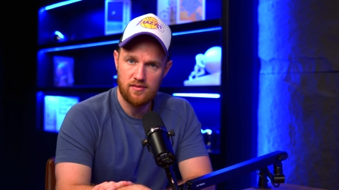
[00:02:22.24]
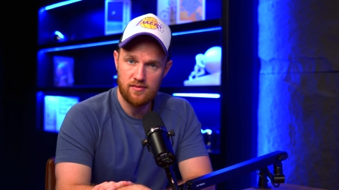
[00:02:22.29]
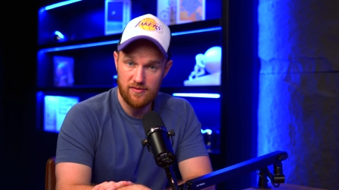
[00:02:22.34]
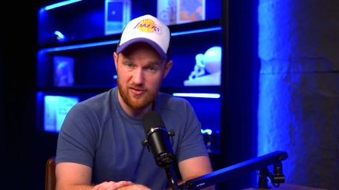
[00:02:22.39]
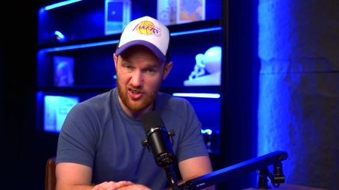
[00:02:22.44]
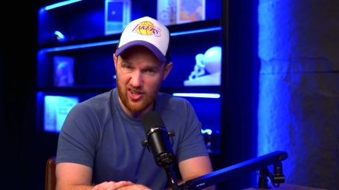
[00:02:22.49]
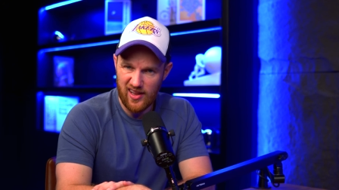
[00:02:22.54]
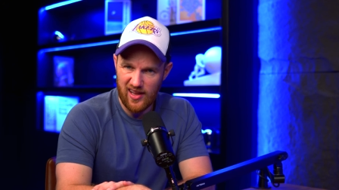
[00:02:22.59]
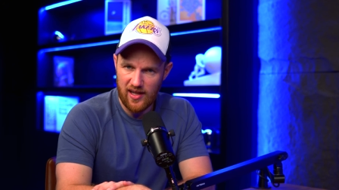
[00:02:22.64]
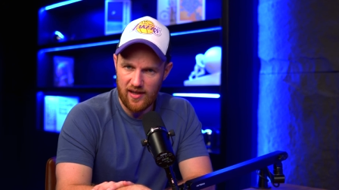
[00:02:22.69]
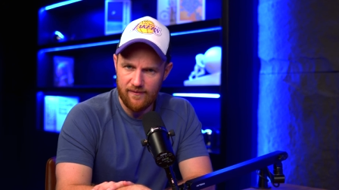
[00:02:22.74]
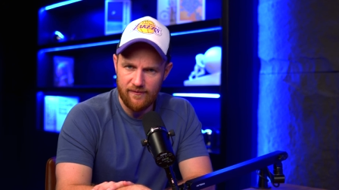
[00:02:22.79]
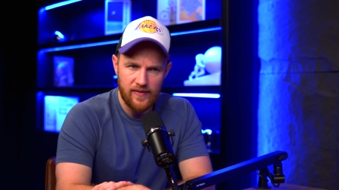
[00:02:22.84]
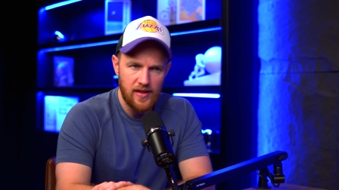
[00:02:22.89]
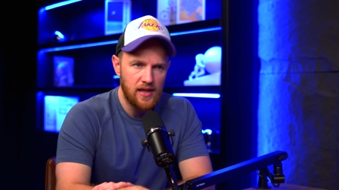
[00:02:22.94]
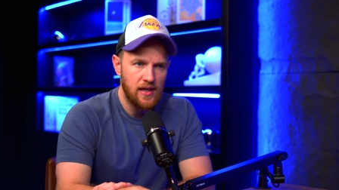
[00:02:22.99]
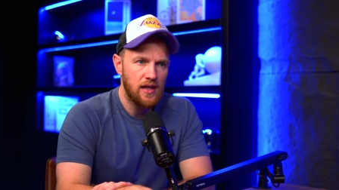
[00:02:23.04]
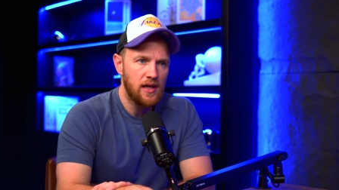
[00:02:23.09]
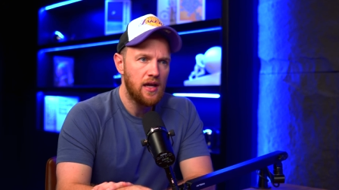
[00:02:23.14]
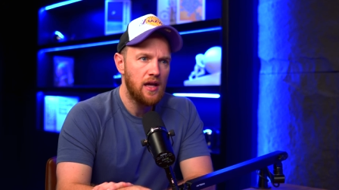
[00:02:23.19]
Funny that.
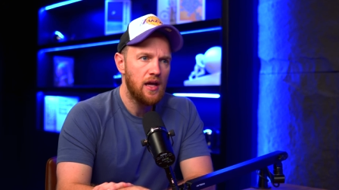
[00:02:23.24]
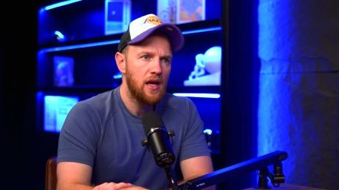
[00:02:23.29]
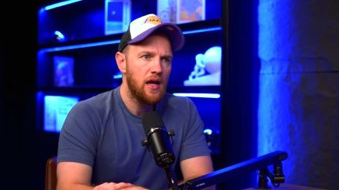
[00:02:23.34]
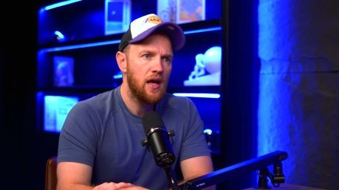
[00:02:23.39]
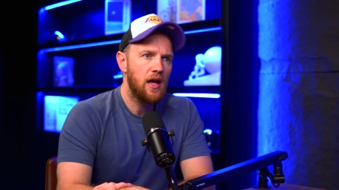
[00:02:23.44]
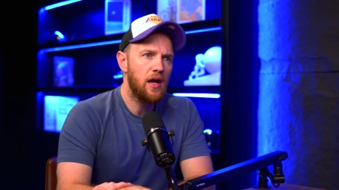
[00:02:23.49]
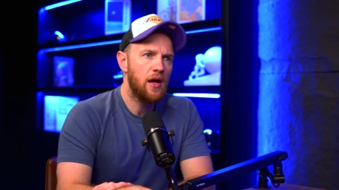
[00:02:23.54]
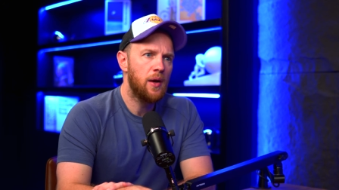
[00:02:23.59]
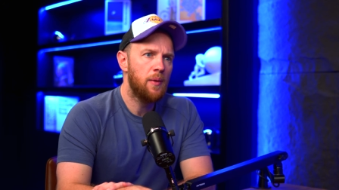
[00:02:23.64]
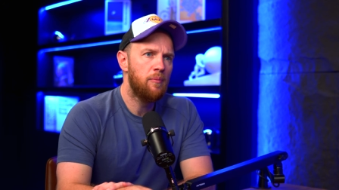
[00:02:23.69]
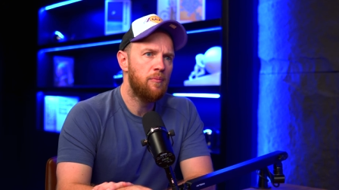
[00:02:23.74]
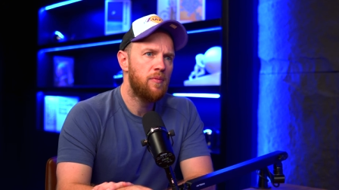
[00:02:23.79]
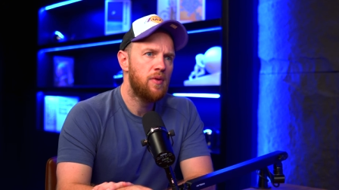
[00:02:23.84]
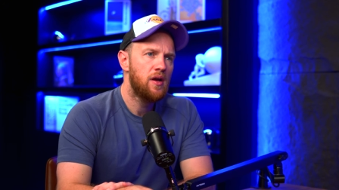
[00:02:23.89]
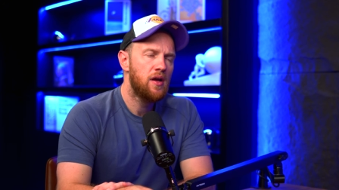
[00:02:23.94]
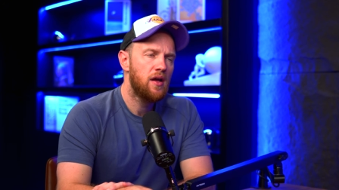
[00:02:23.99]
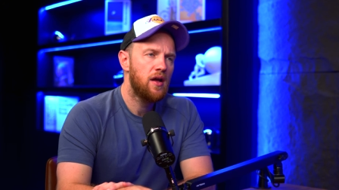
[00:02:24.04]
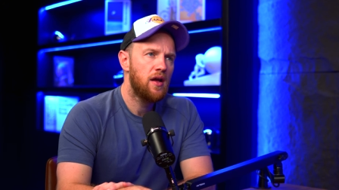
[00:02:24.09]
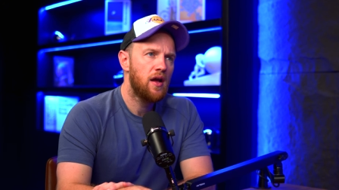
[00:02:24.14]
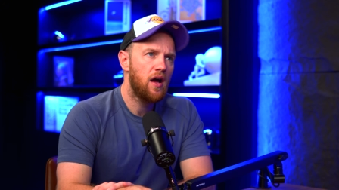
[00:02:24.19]
Um,
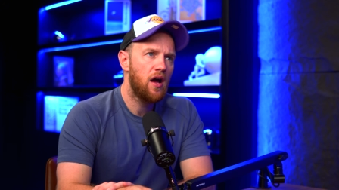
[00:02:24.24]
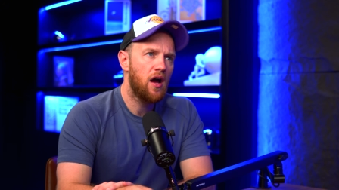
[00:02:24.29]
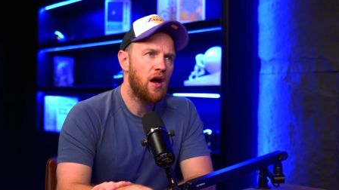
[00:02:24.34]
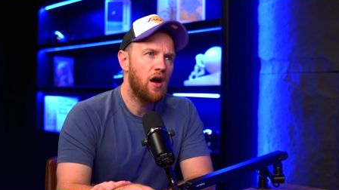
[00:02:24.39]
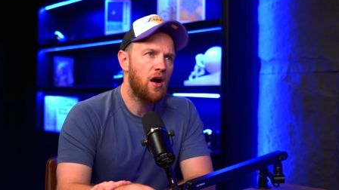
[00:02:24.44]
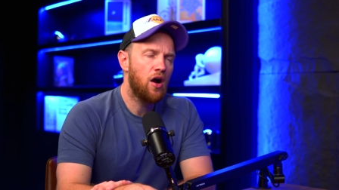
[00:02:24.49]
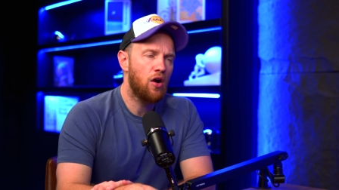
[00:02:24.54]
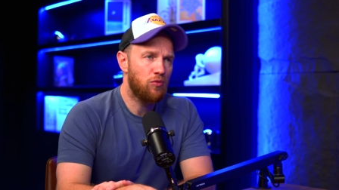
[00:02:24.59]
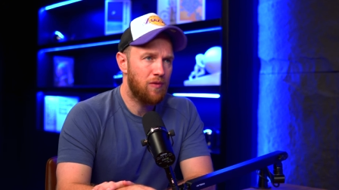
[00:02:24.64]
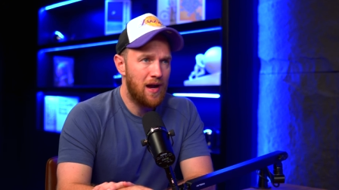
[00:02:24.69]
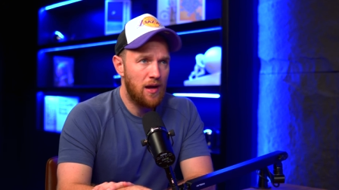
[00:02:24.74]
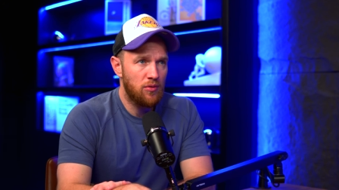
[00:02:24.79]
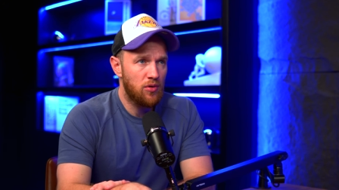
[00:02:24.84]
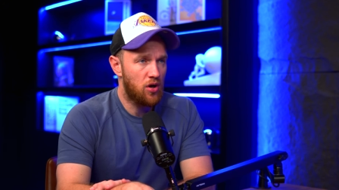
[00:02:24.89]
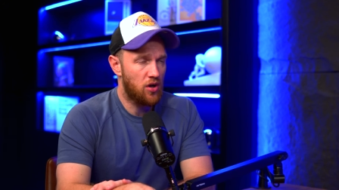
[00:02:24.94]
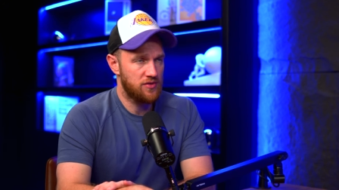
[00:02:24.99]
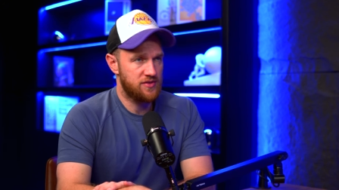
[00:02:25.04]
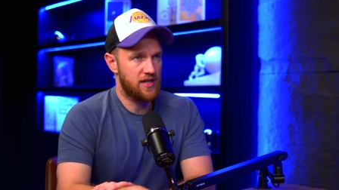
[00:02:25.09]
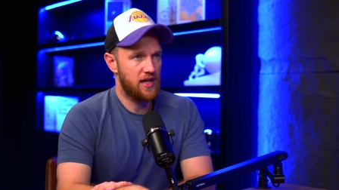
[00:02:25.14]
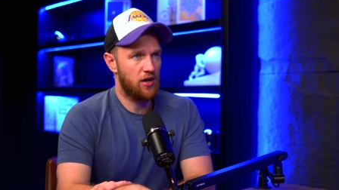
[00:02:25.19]
around
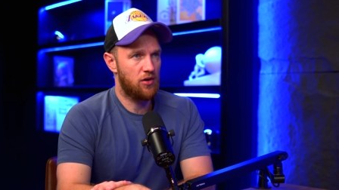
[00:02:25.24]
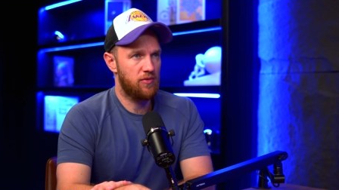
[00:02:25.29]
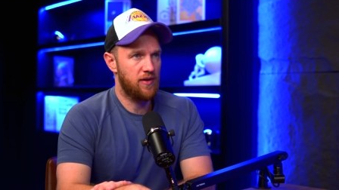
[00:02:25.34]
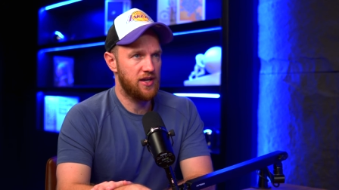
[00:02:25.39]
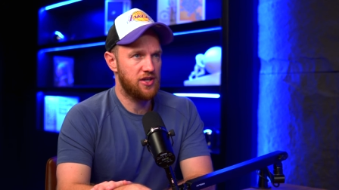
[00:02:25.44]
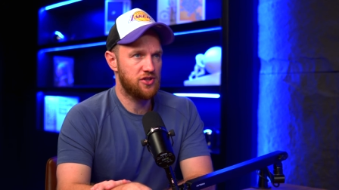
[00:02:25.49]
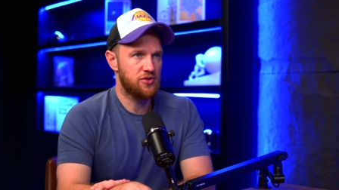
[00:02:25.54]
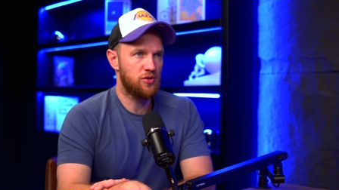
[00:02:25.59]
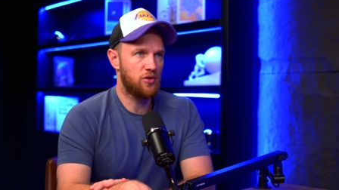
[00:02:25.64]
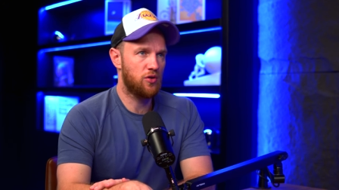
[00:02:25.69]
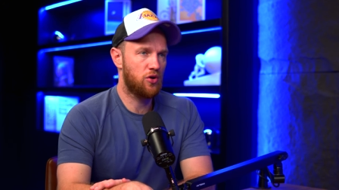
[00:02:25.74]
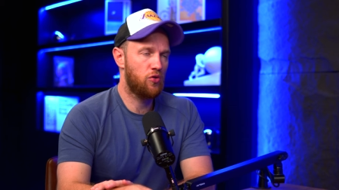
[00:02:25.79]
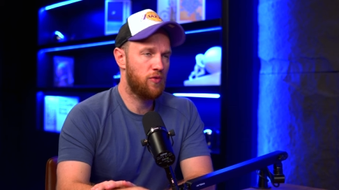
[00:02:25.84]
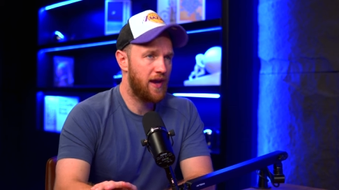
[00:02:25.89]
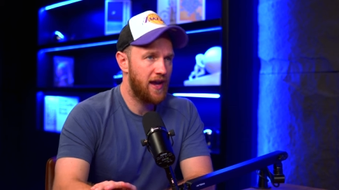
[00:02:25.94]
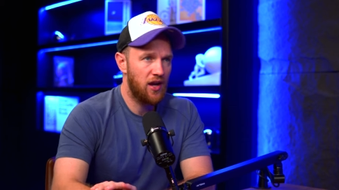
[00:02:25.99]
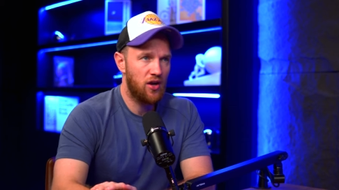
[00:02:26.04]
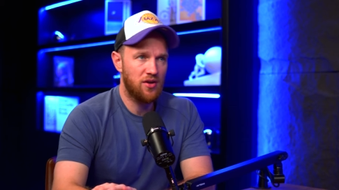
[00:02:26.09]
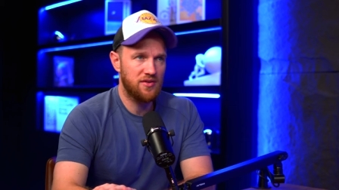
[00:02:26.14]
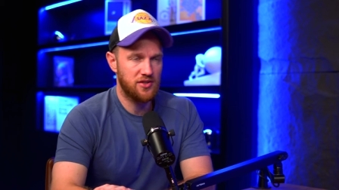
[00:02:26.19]
content creation or
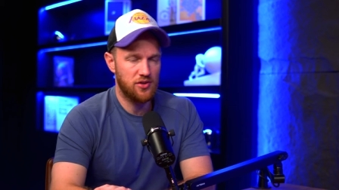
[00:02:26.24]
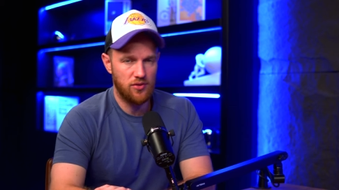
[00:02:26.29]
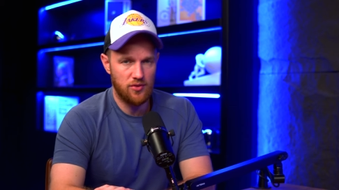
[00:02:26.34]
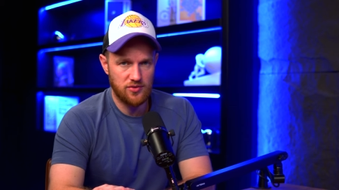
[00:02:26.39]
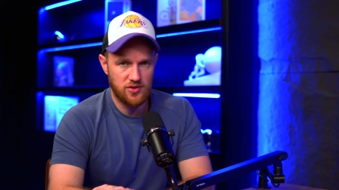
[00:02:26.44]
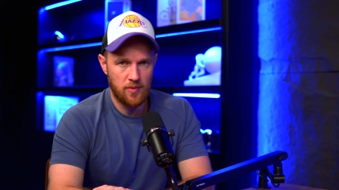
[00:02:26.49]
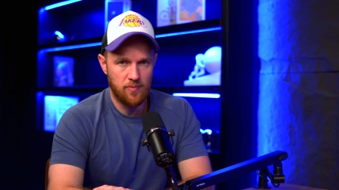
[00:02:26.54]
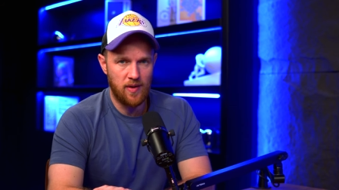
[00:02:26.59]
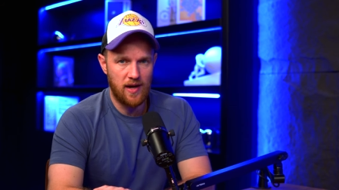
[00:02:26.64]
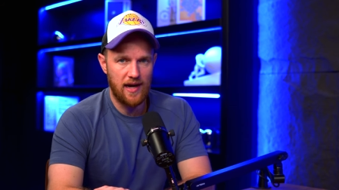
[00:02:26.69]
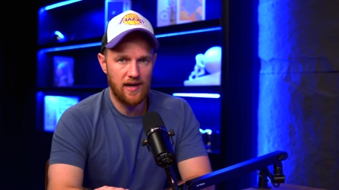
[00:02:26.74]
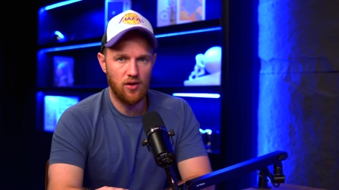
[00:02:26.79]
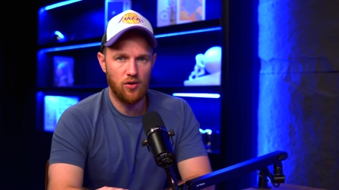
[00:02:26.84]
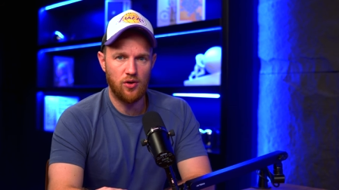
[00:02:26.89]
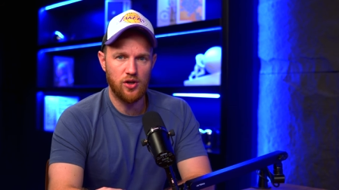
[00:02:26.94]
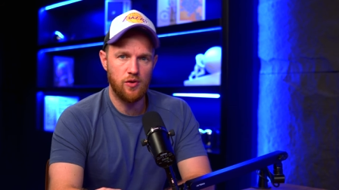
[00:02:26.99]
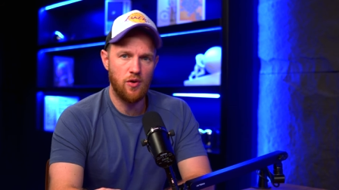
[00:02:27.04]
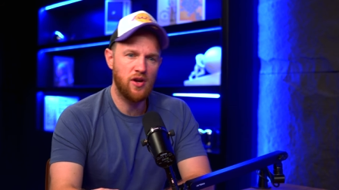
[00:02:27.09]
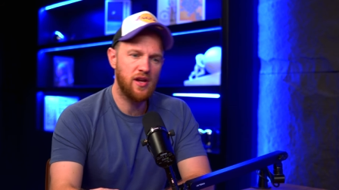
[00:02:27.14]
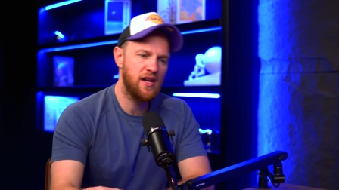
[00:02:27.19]
creating content on autopilot,
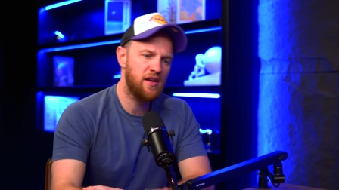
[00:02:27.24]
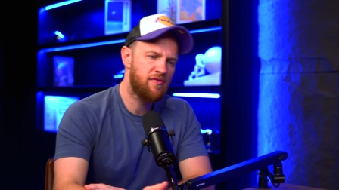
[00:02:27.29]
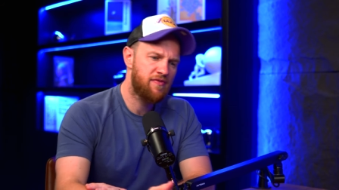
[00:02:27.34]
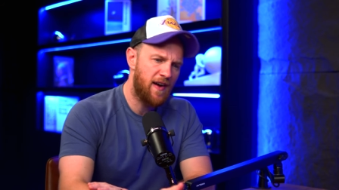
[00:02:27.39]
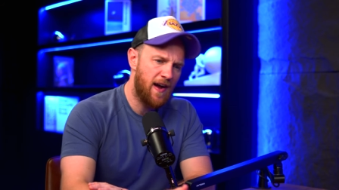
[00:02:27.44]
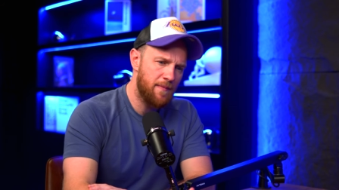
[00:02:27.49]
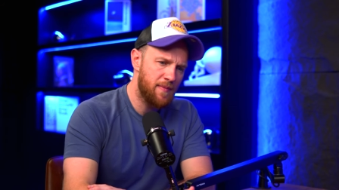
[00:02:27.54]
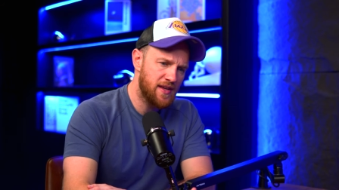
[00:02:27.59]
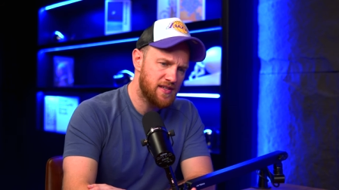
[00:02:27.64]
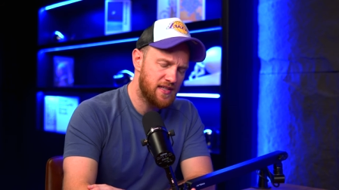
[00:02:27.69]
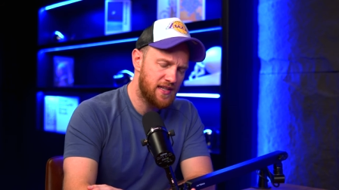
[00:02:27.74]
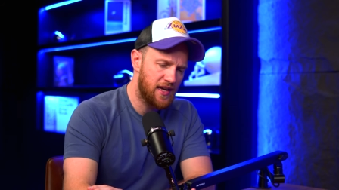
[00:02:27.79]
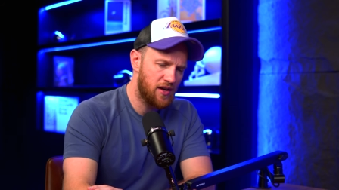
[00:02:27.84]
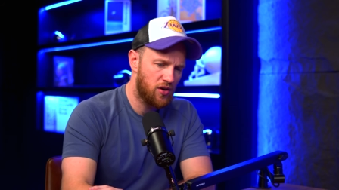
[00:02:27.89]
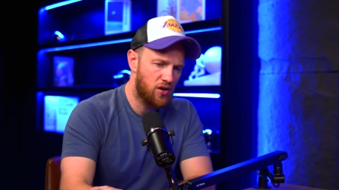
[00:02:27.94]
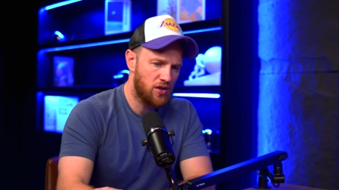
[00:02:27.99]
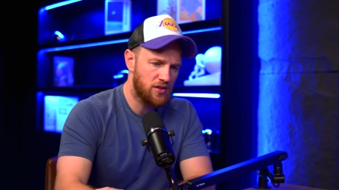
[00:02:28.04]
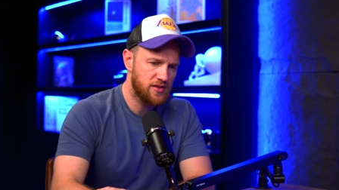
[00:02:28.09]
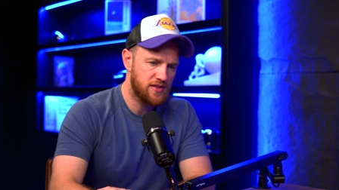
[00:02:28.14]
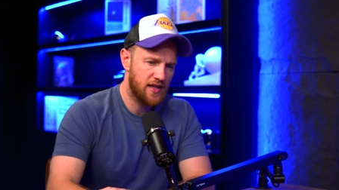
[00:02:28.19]
or you only need five minutes a day
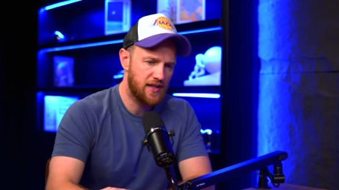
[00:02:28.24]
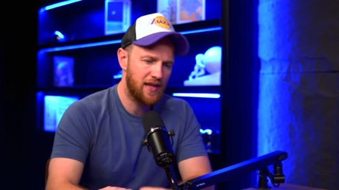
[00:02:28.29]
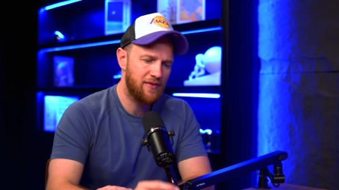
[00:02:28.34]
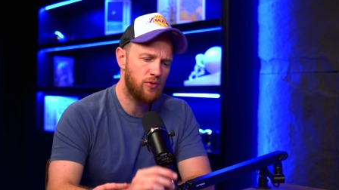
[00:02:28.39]
on content.